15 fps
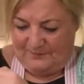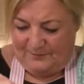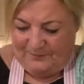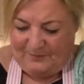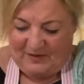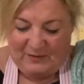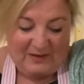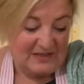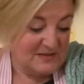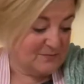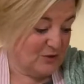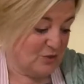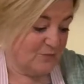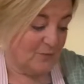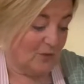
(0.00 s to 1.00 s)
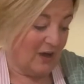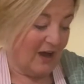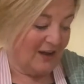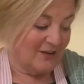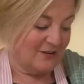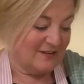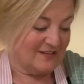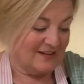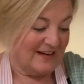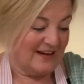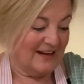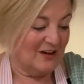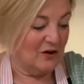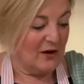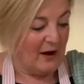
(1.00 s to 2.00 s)
Anyway, it's a beautiful colour, isn't it? And
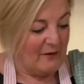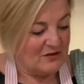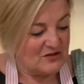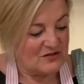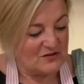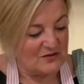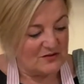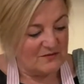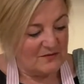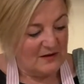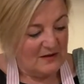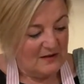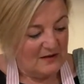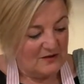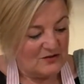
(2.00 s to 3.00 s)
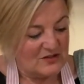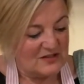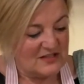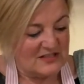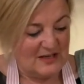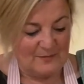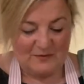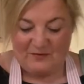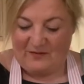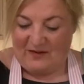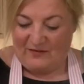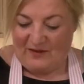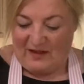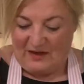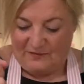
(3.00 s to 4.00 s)
look how it just just the tips of it,
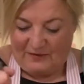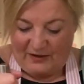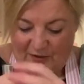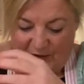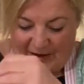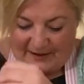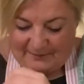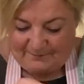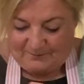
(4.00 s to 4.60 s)
that lovely green.